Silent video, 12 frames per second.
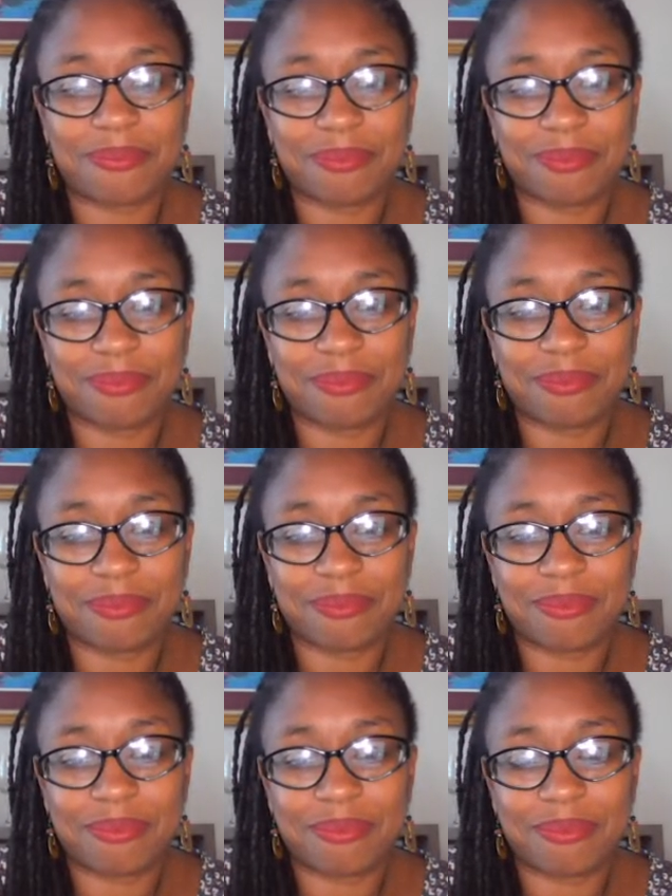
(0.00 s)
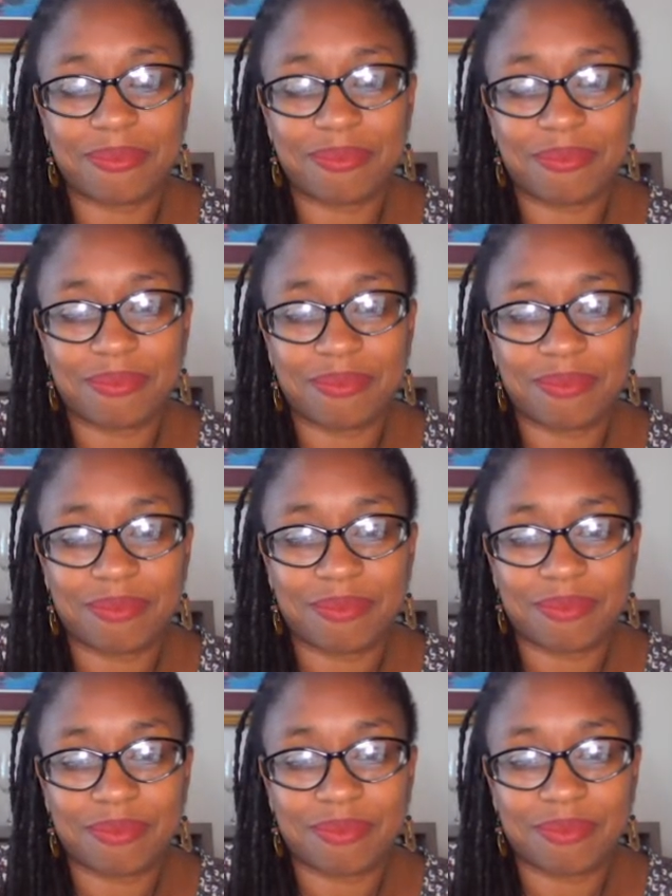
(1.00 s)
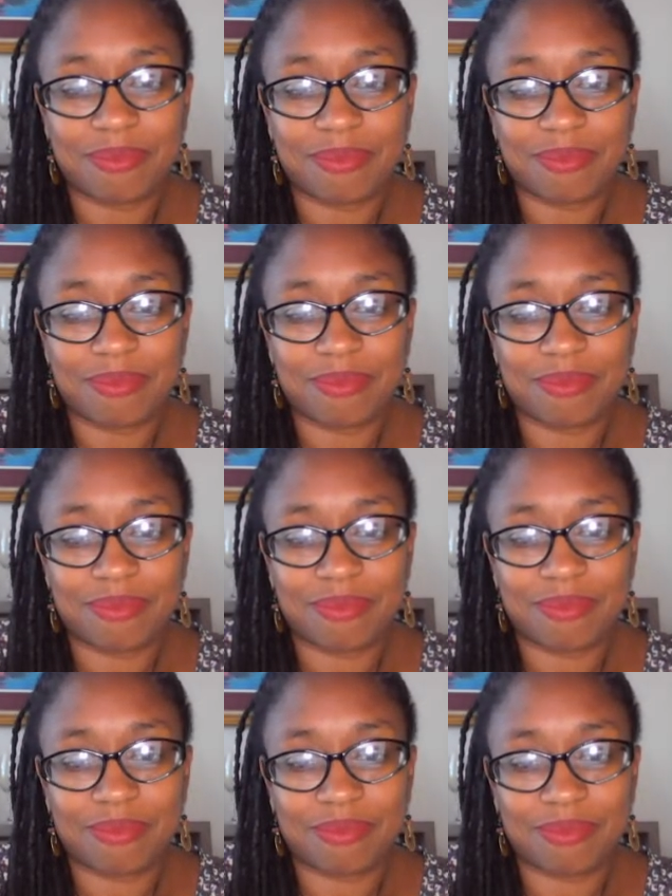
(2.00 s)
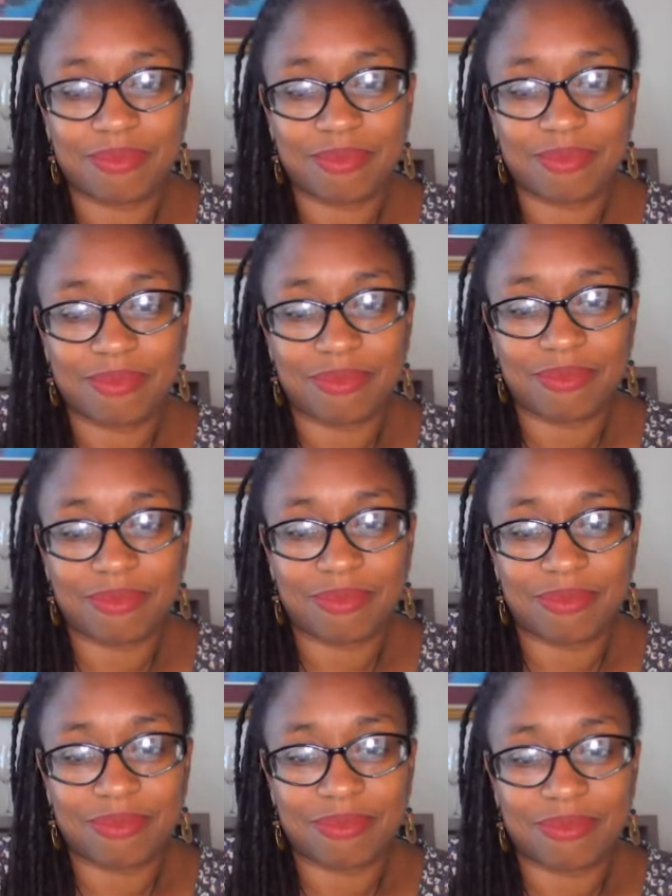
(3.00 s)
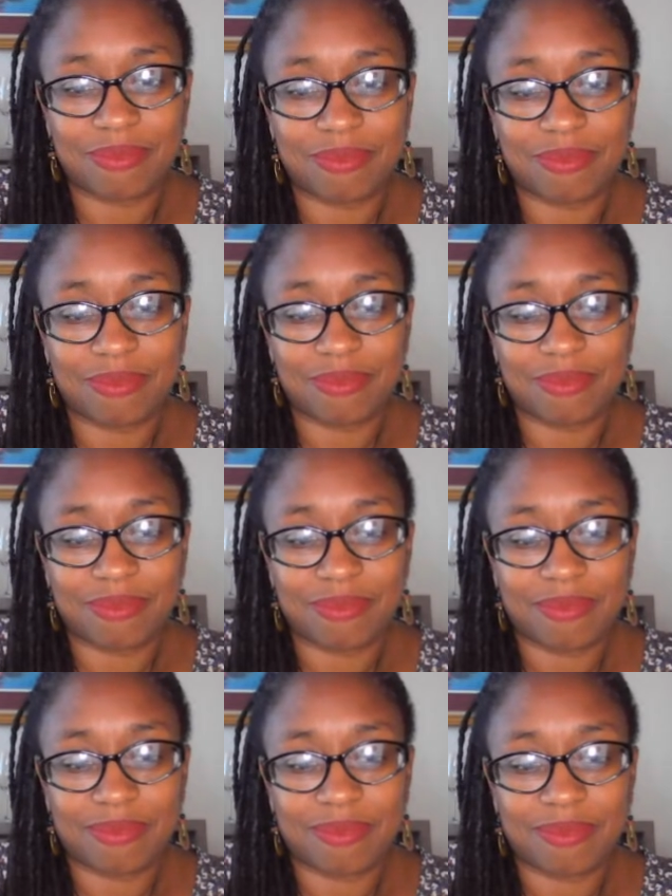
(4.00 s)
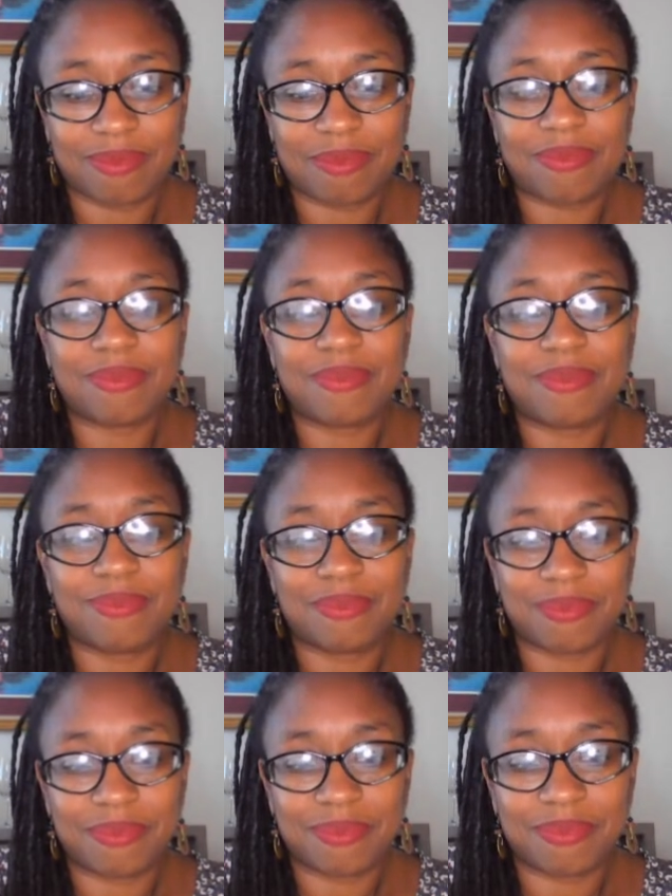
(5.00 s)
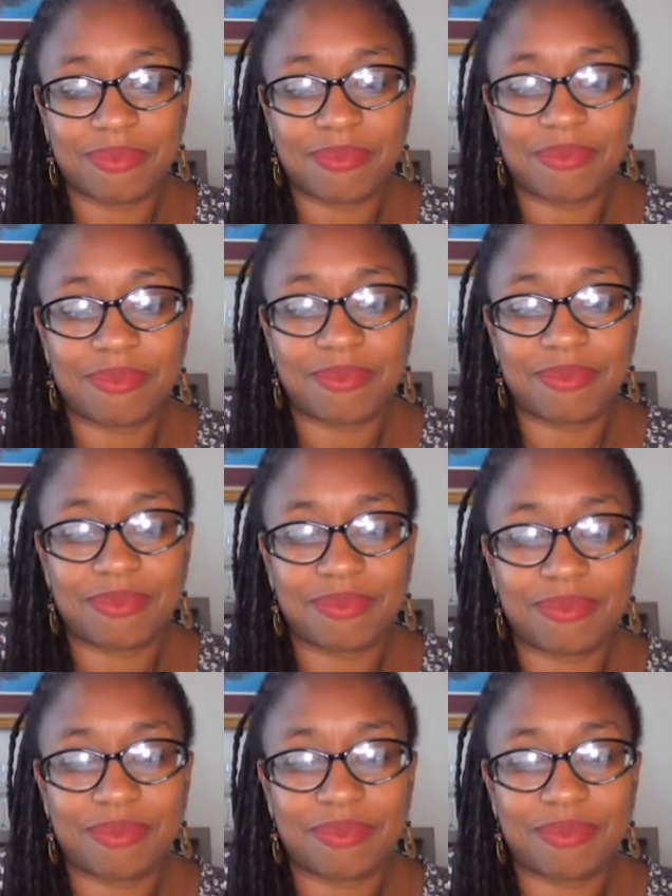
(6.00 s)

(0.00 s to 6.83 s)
[no speech]